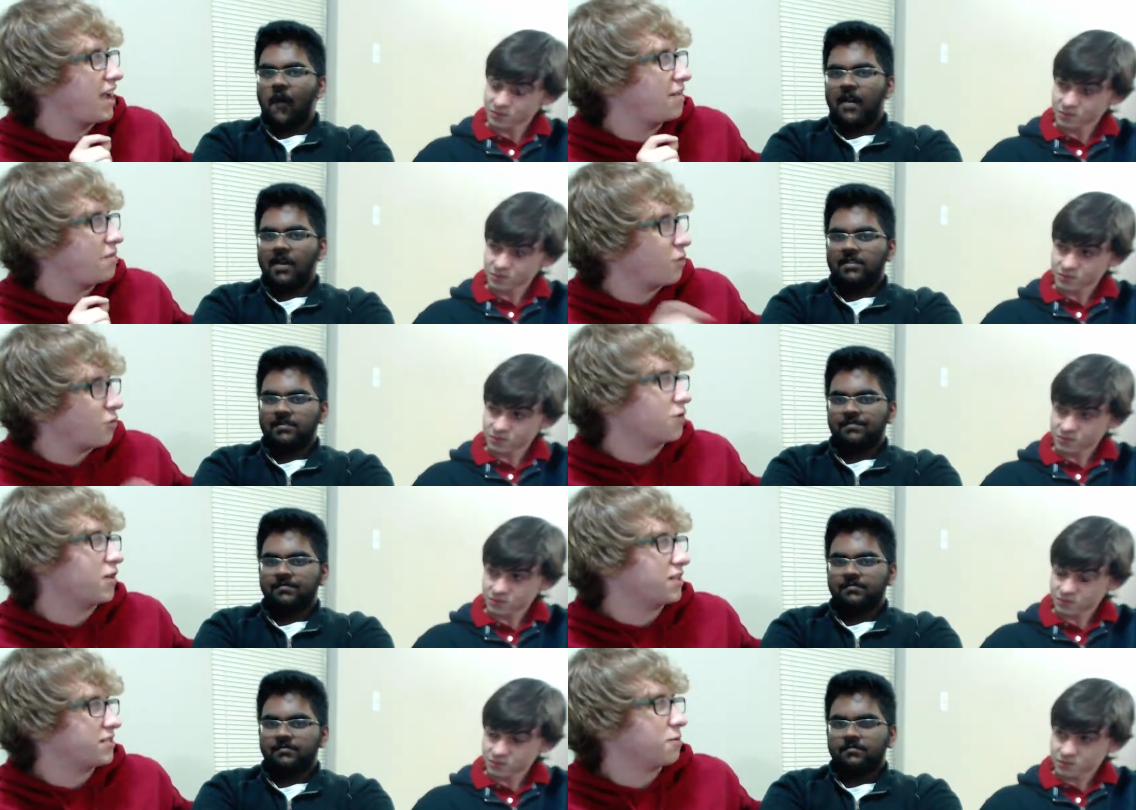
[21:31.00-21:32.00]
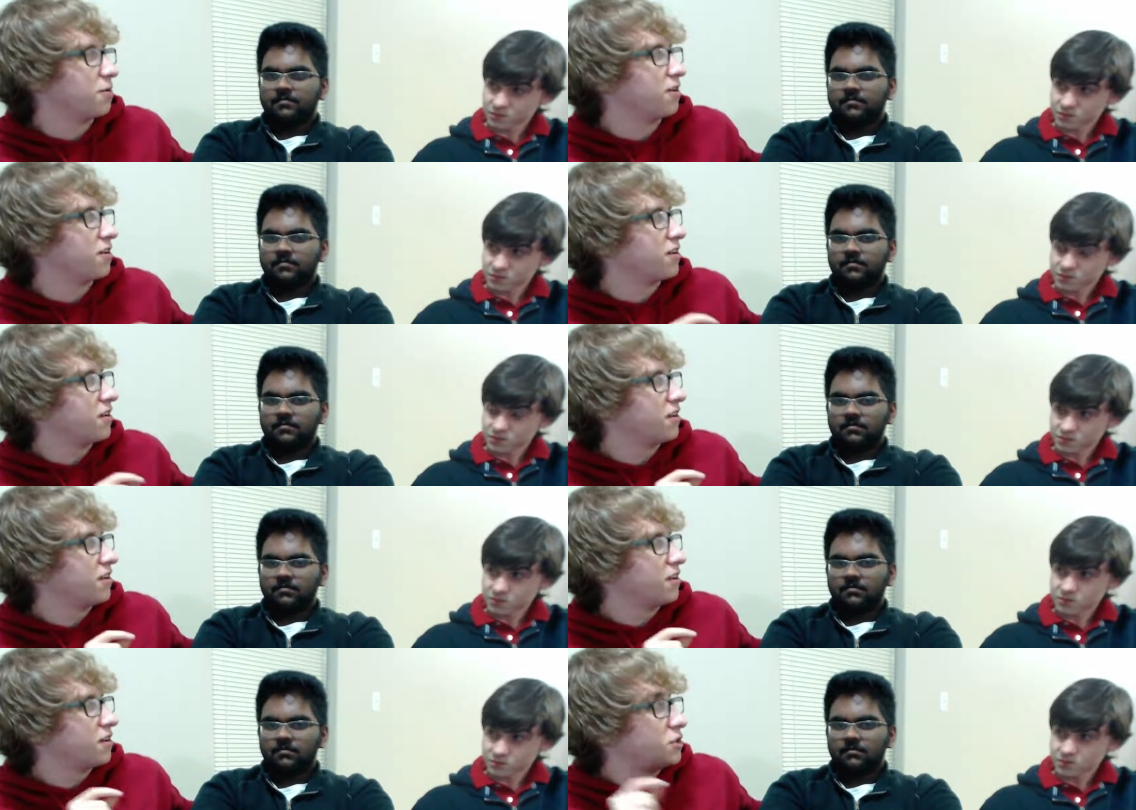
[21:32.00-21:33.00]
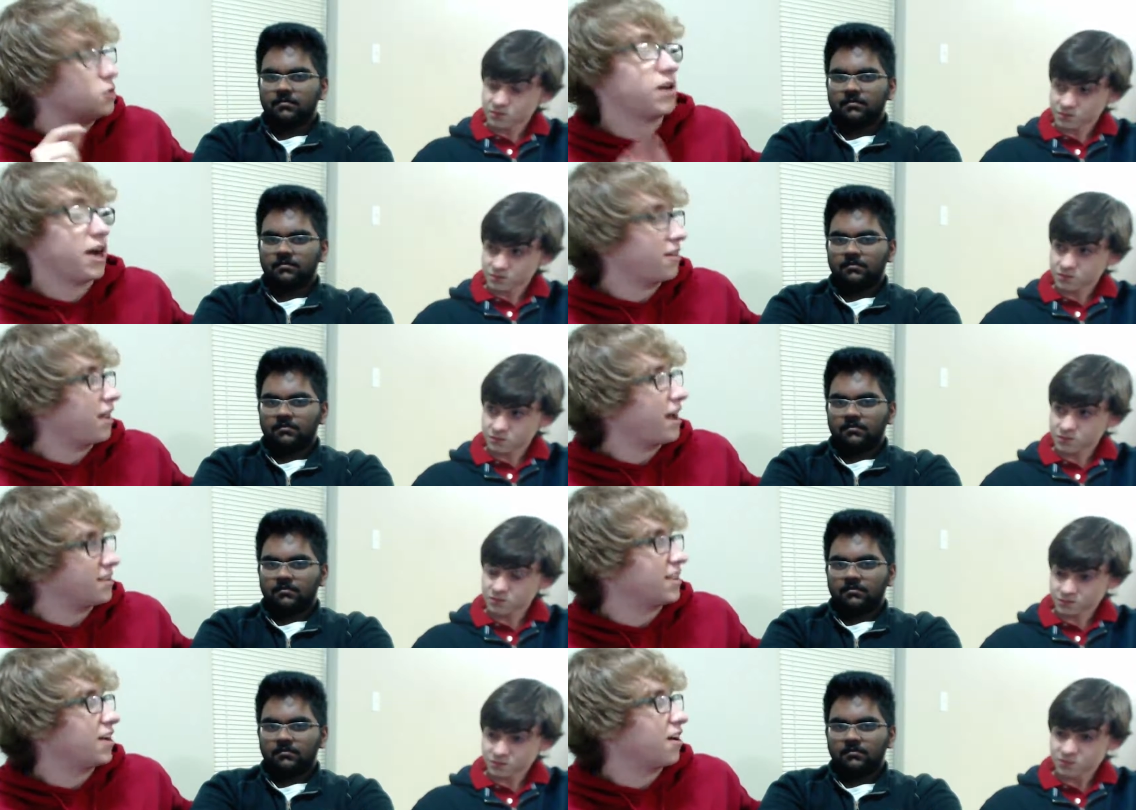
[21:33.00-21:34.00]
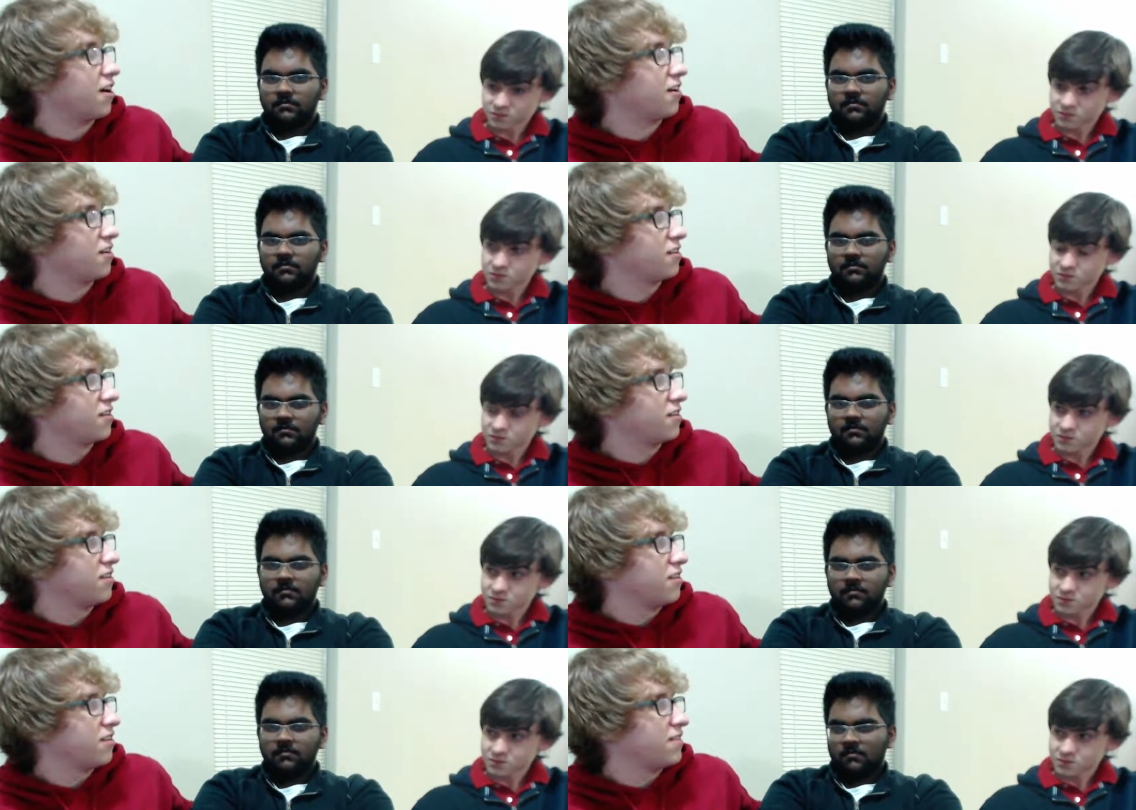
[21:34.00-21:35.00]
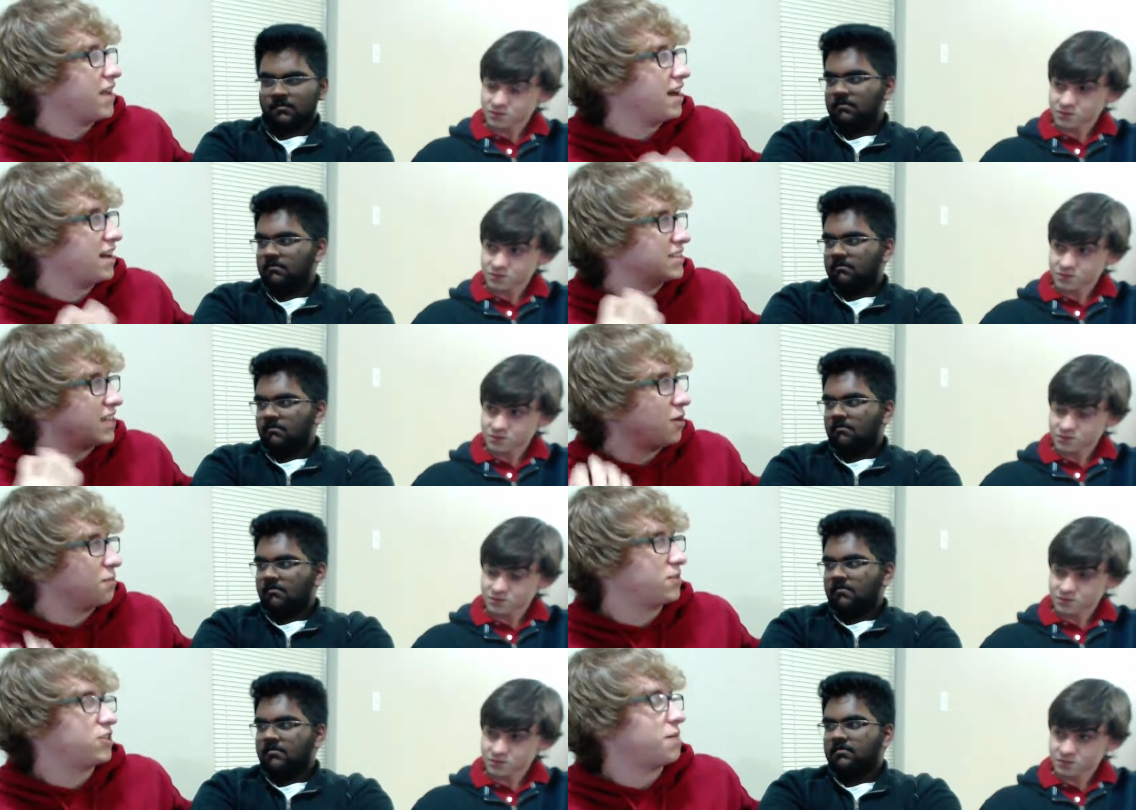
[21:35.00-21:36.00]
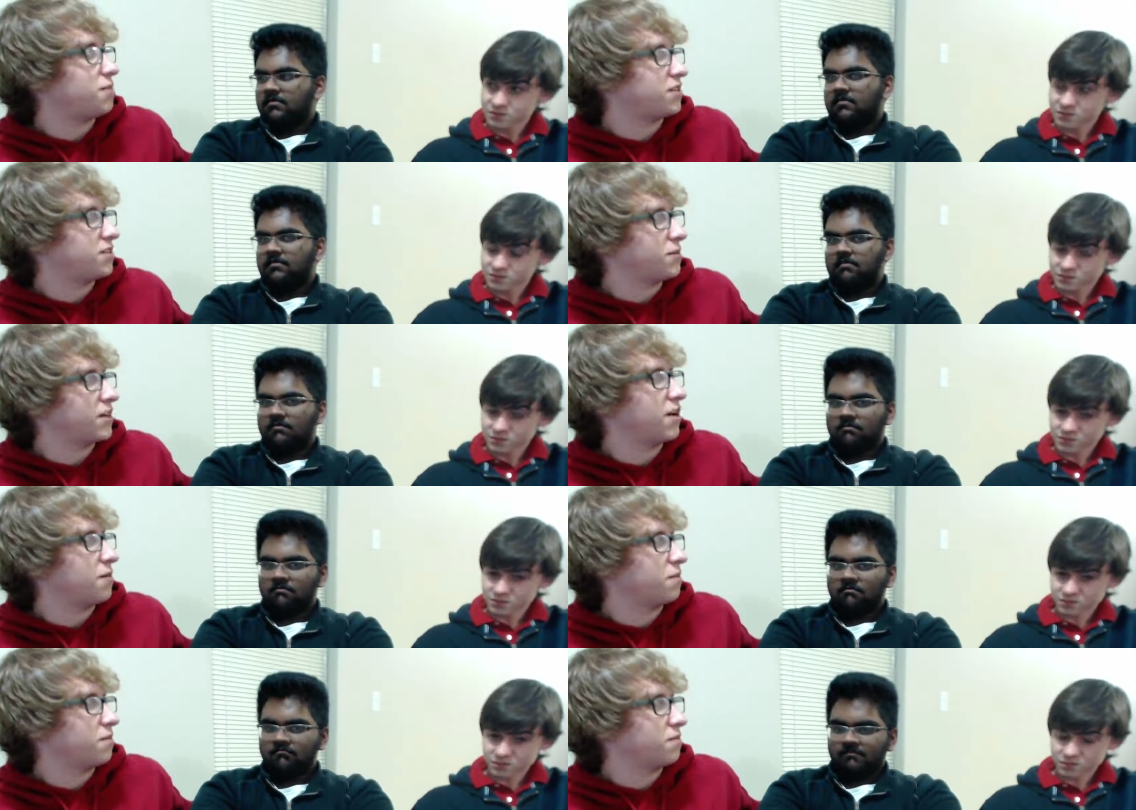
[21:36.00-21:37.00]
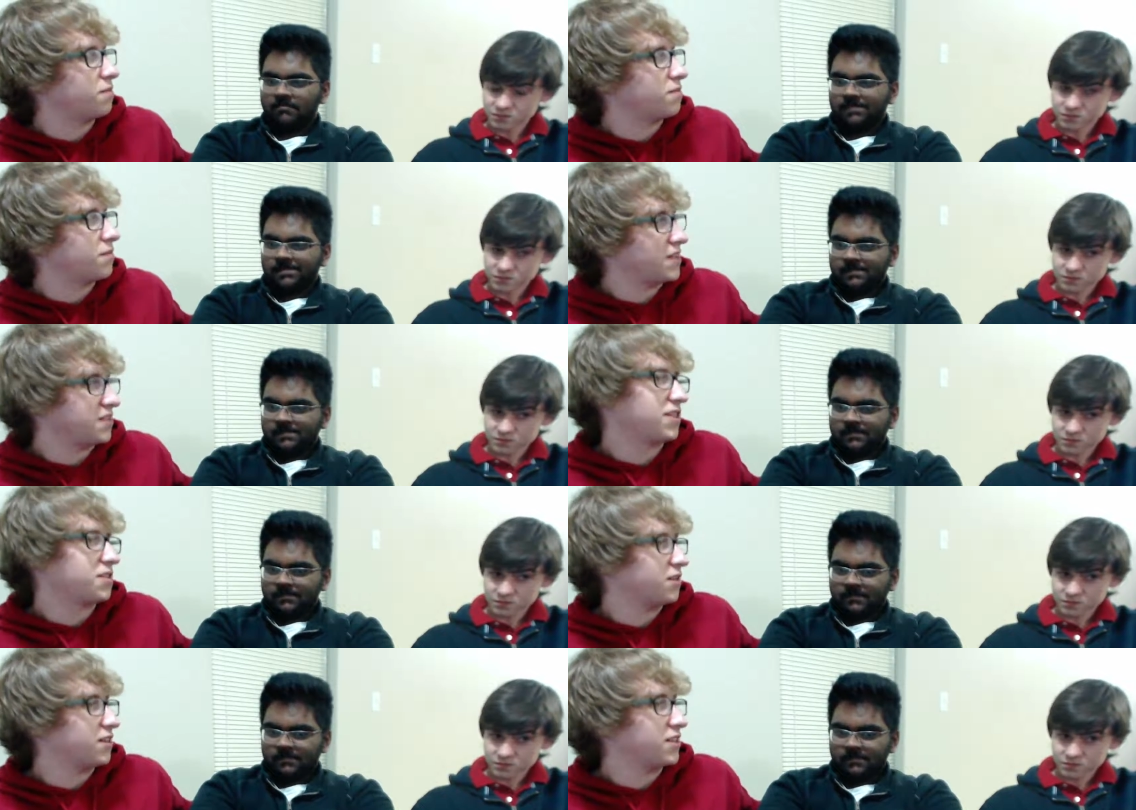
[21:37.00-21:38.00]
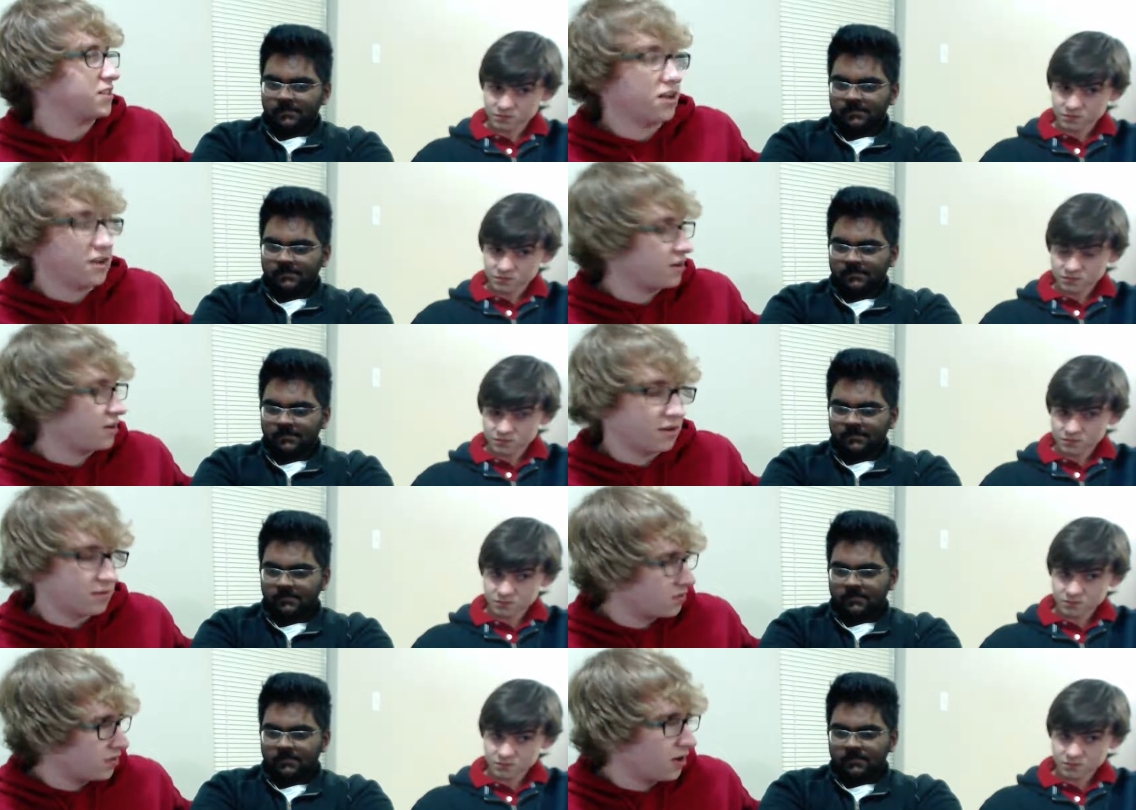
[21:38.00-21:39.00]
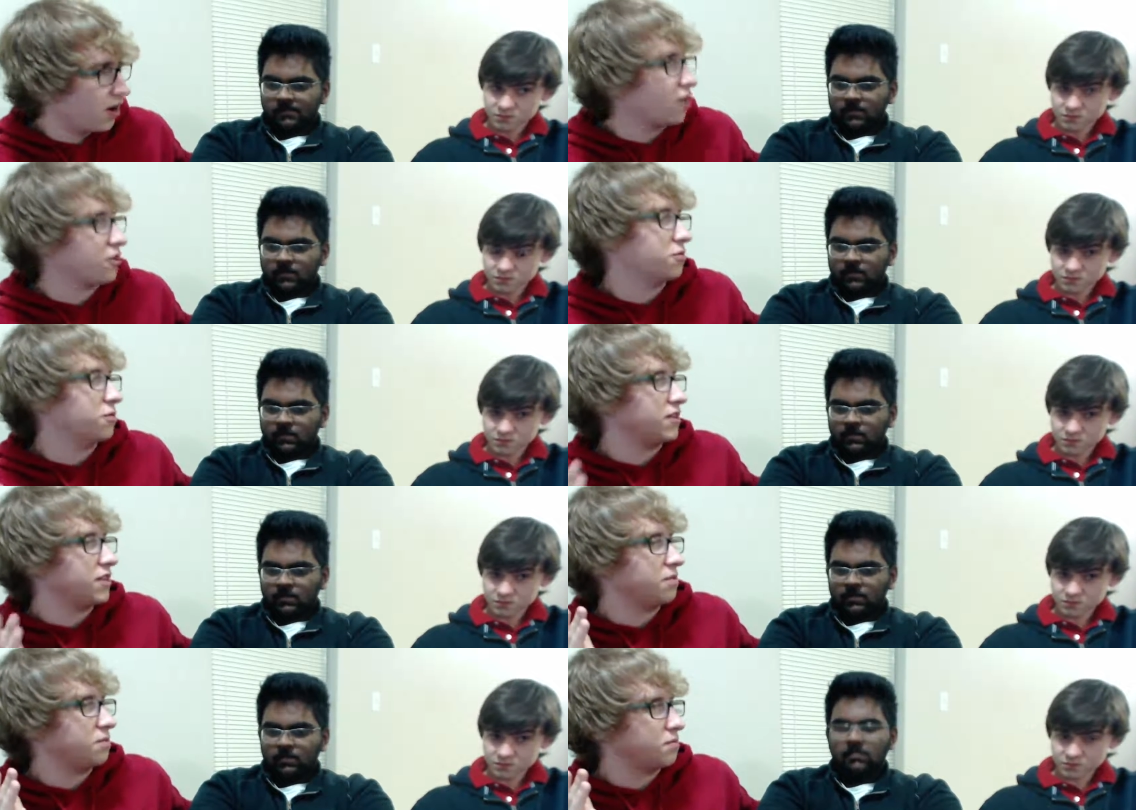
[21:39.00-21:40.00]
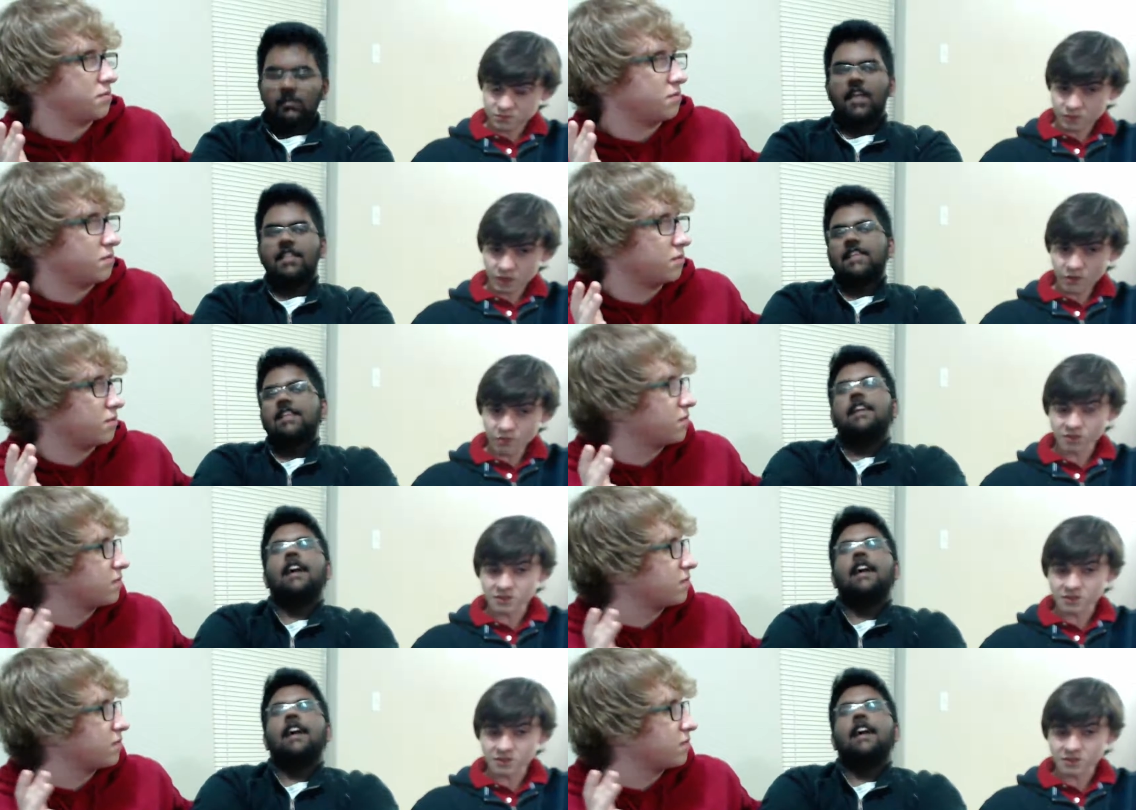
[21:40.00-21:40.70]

Speaker 1: vocal as they were to now that as they are, that has helped shape it to become as successful it is. Arguably, mm, I, think, I don't think it's I, the